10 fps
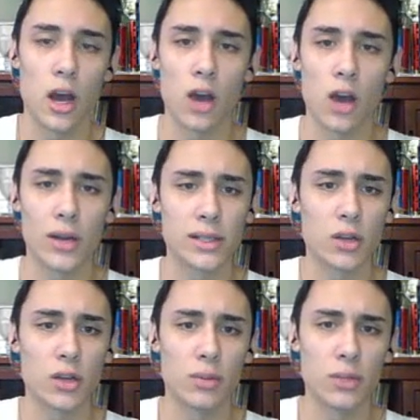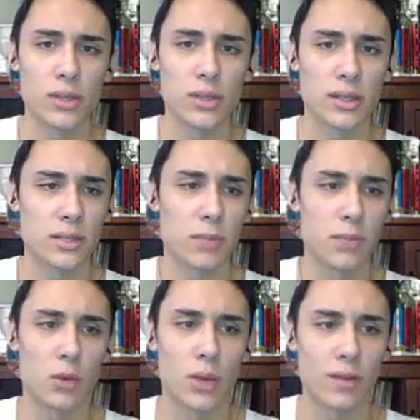Alright, so the music
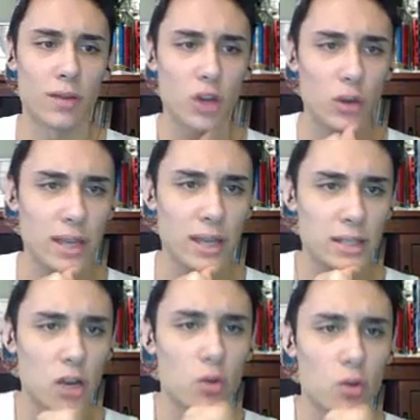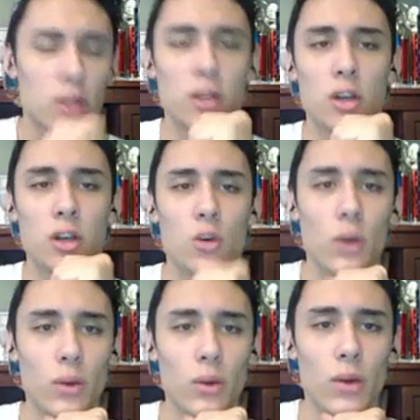disappeared, whatever. Okay, so,
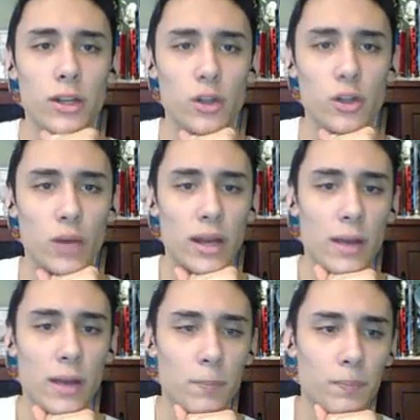what do I want to do right now?